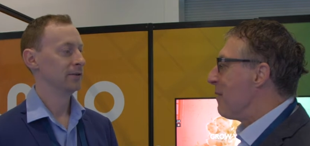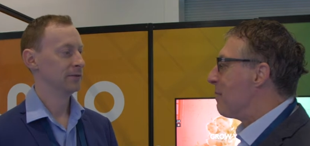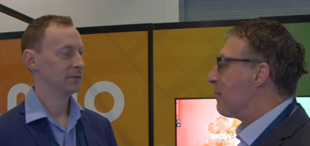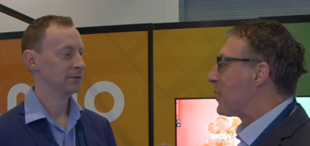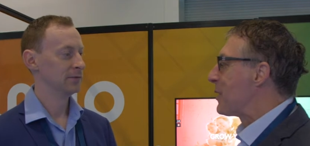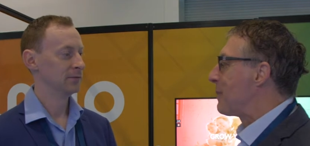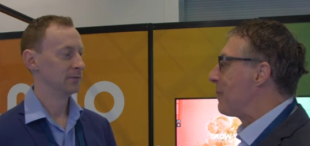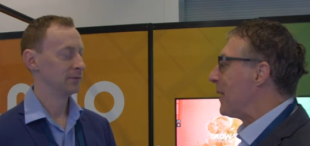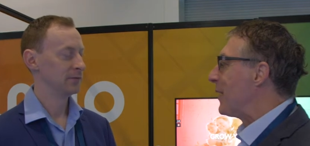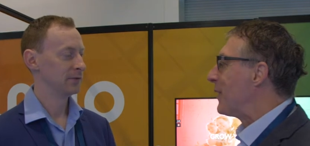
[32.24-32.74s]

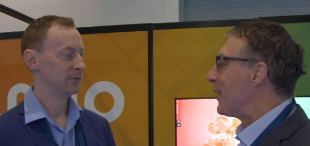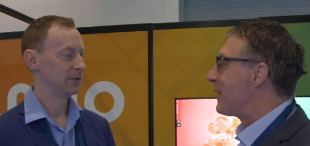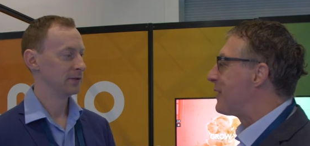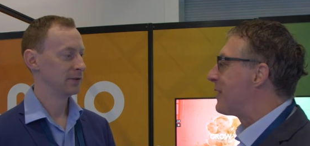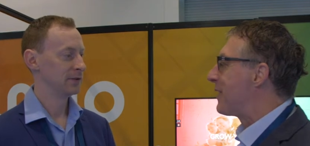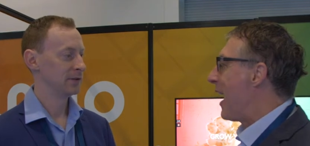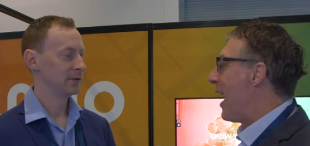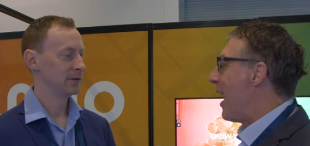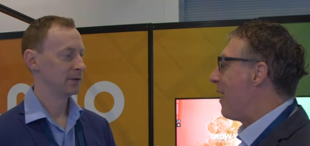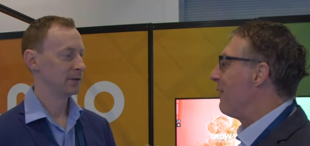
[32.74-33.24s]
Speaker 1: must be good
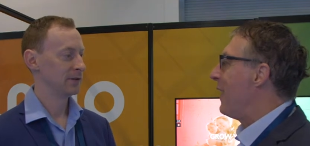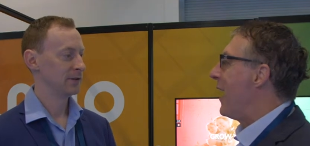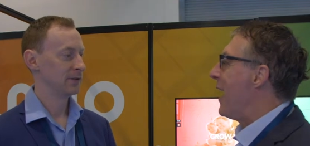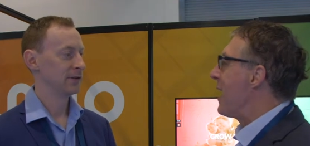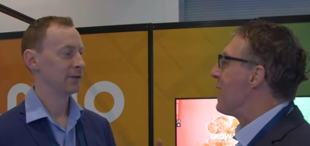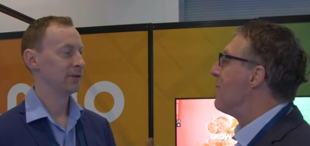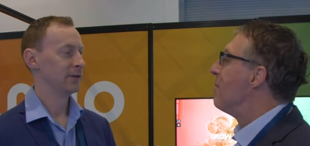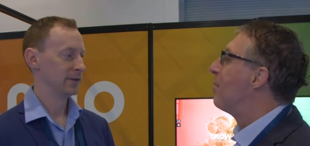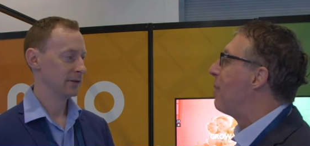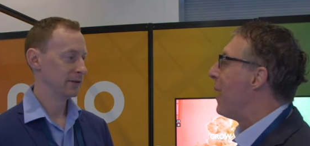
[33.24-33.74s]
to have that
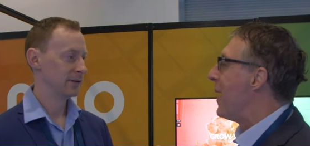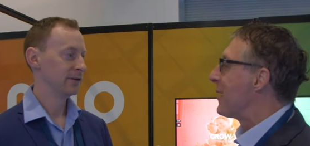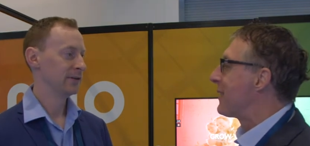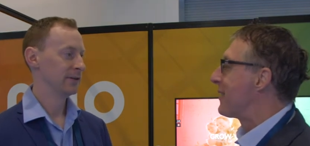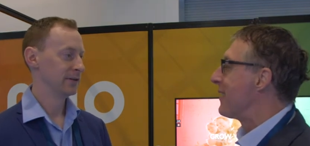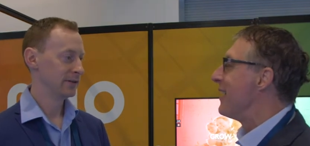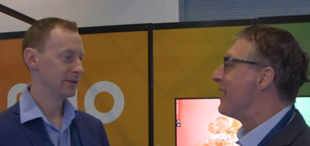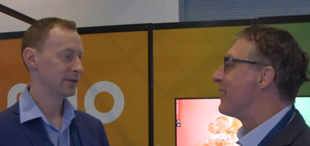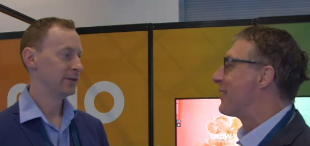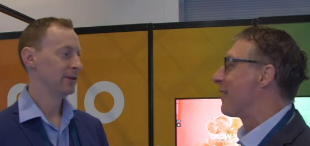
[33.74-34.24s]

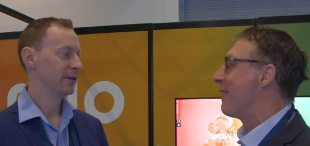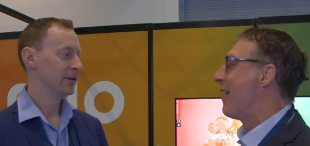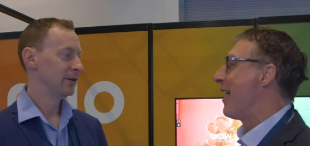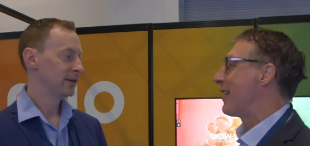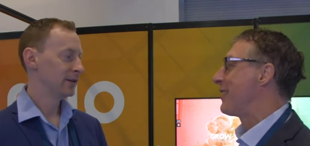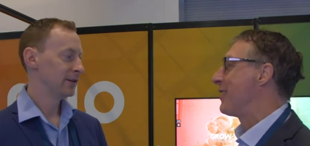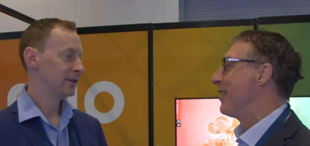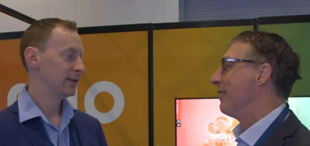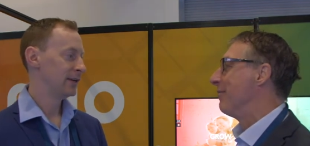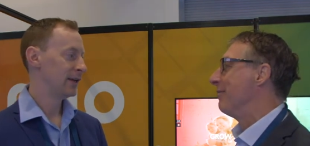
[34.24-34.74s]
in-person
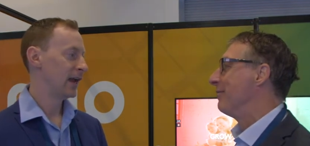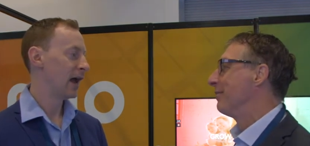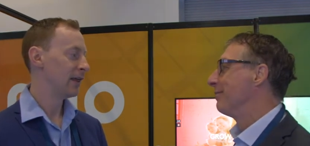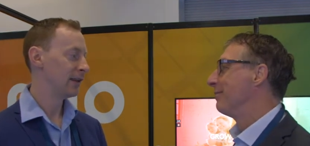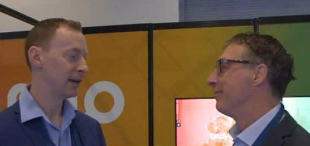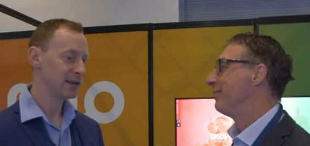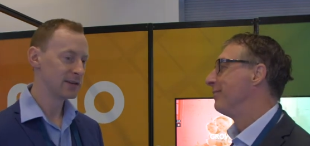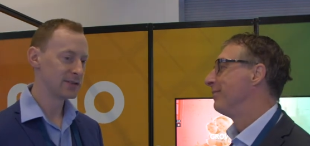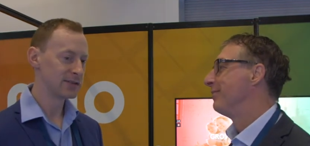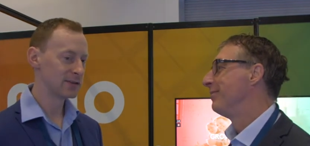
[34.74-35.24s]
interaction.
Speaker 2: Yeah, I
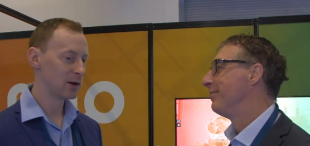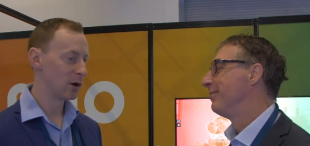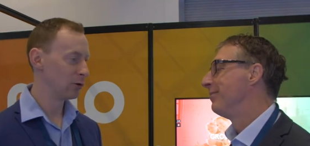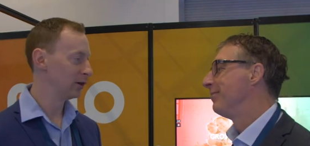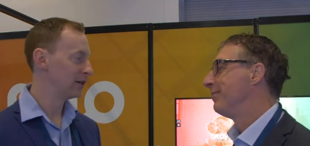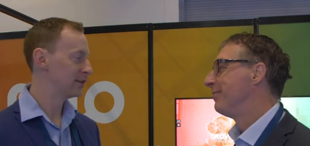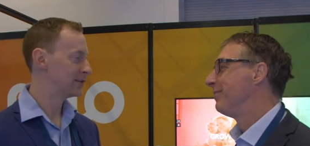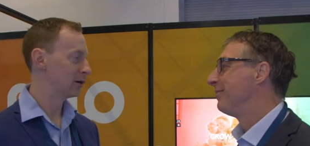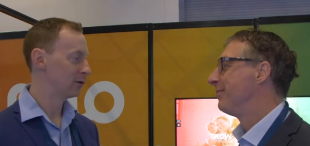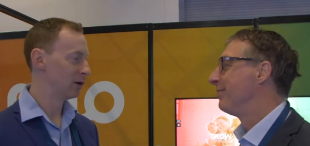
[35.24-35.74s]
think there's
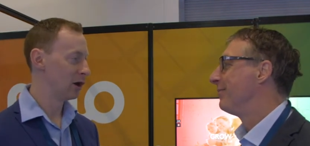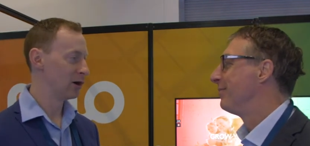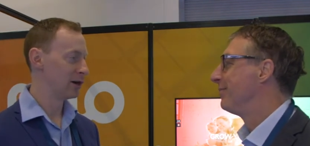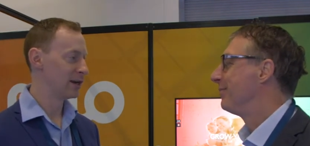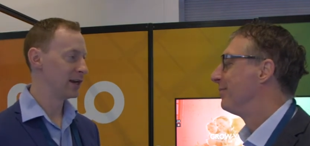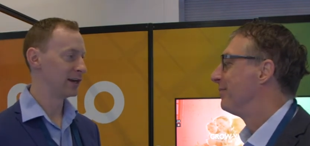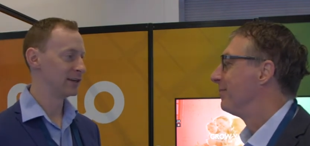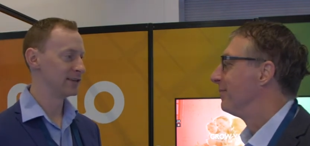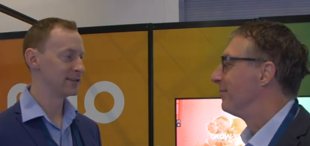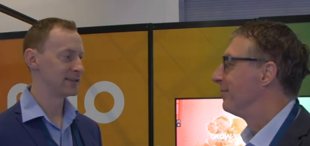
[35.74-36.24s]
only so long
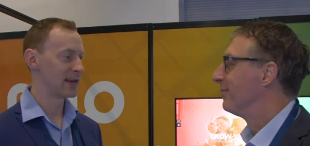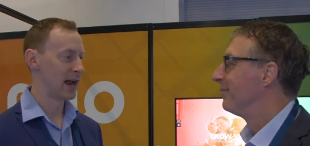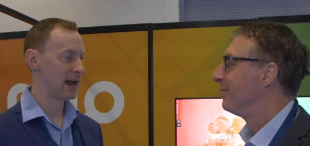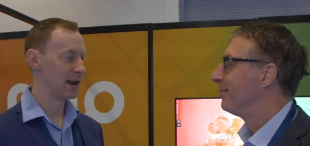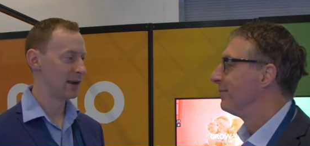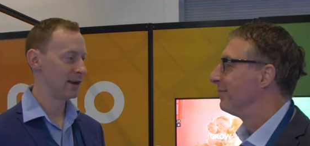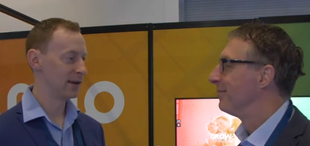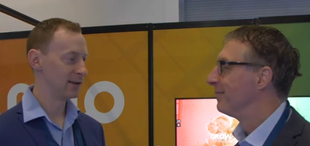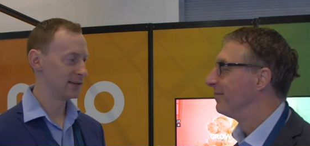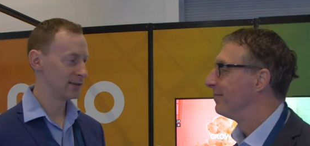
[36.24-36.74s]
you can
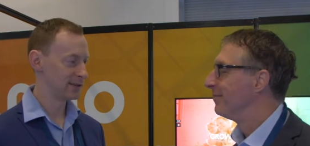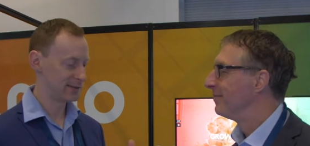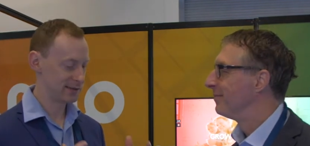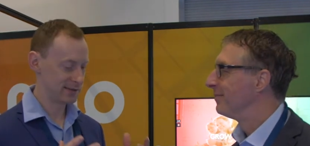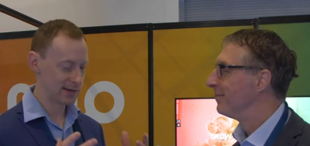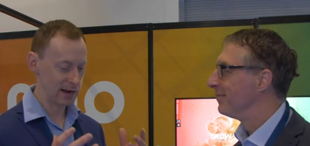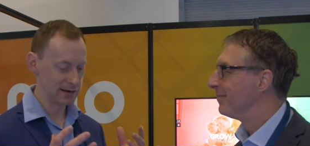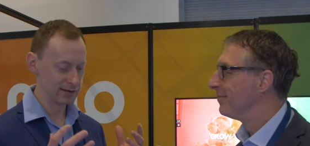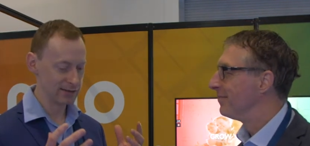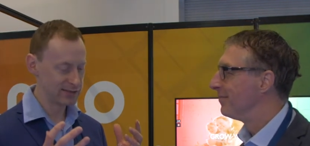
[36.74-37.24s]
stand
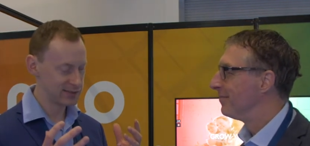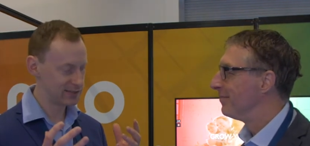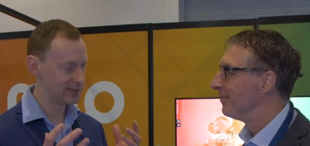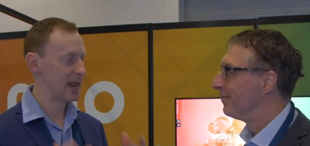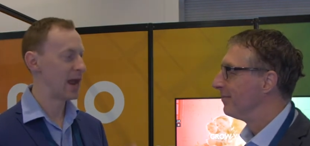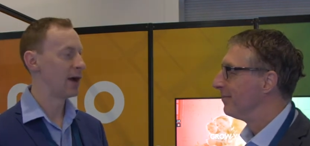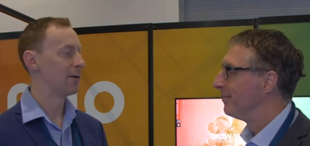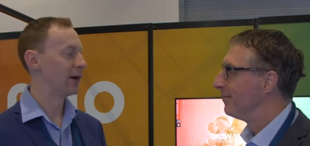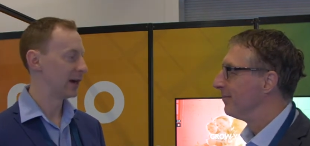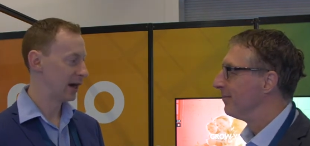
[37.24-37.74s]
stand
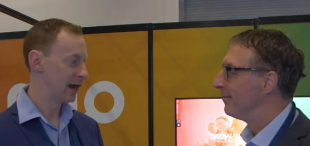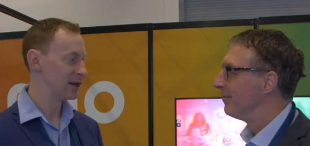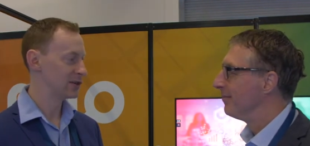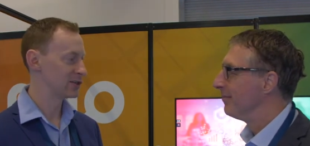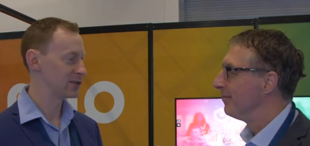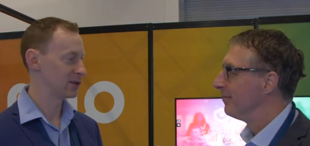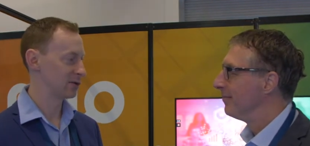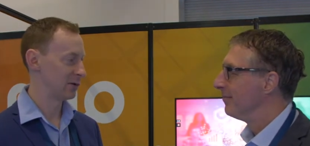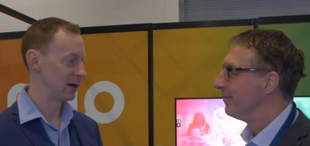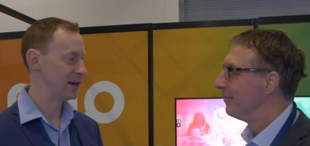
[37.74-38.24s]
staring at a
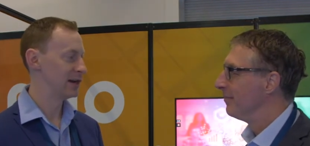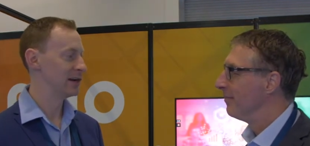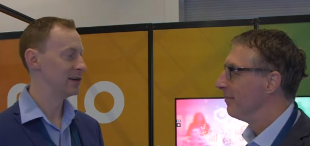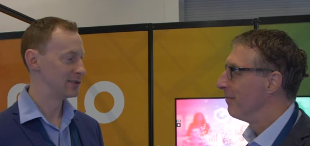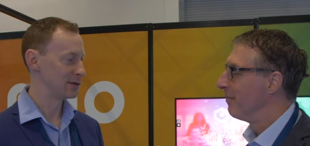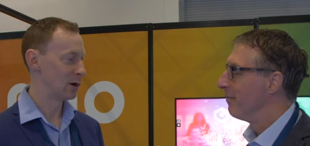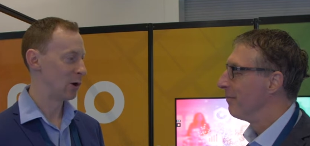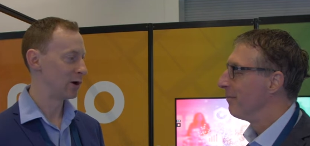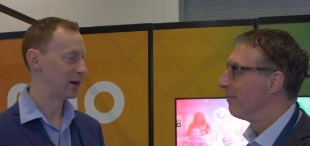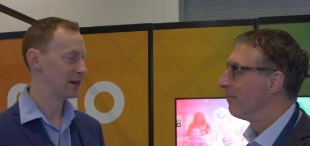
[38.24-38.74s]
screen and
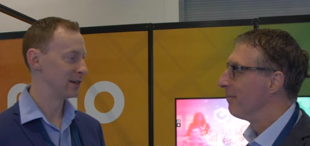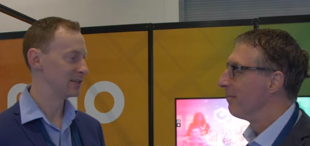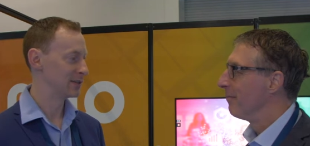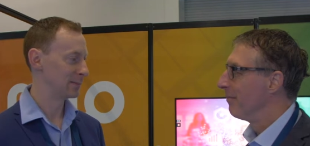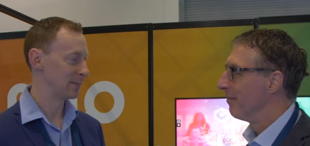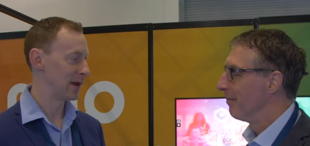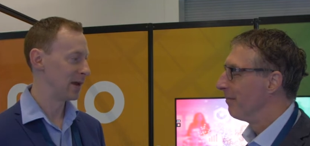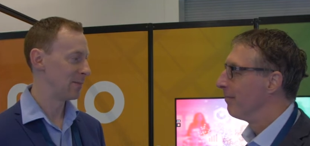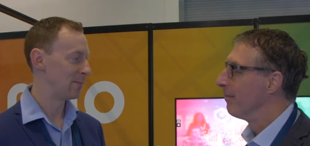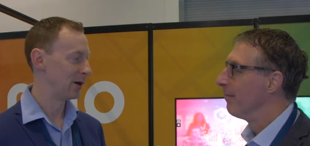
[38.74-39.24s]
talking to
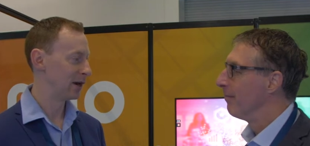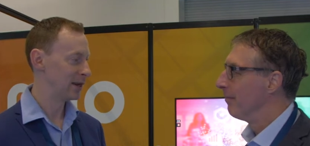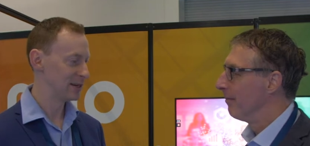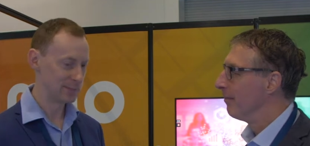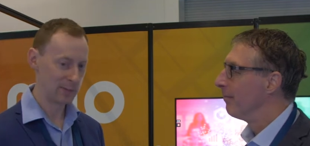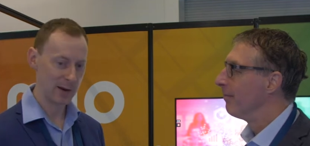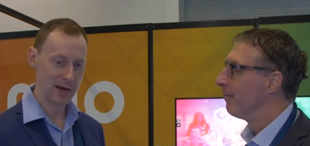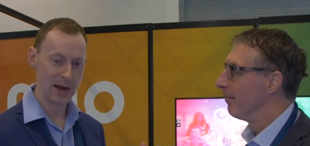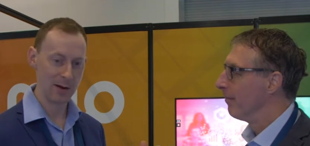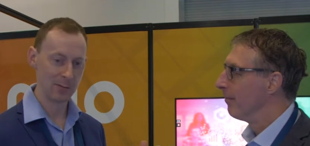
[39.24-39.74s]
people. It's
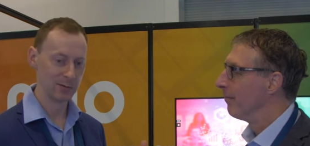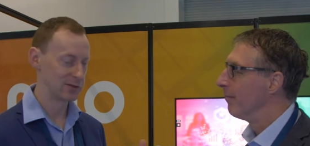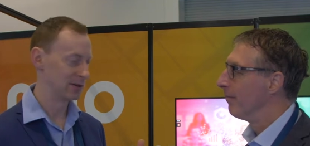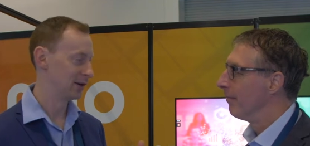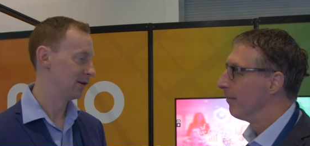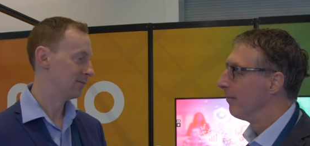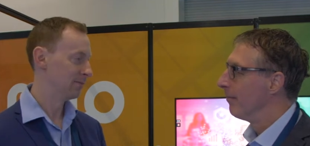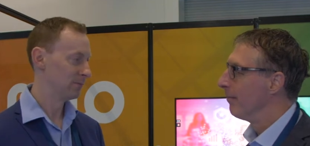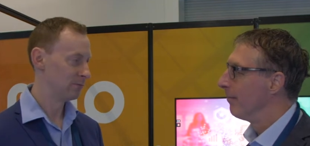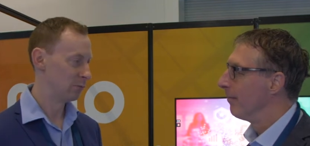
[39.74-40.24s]
being able
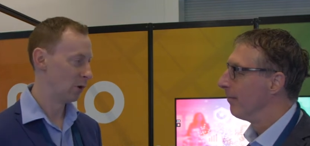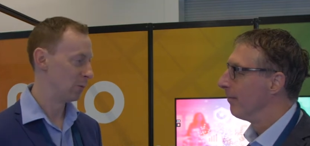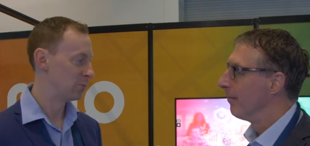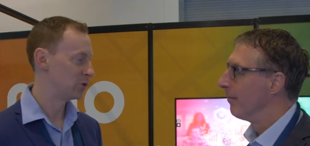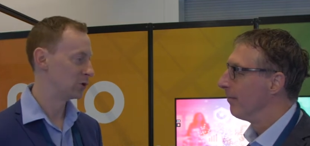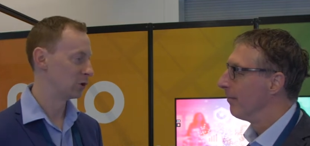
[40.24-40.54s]
to rub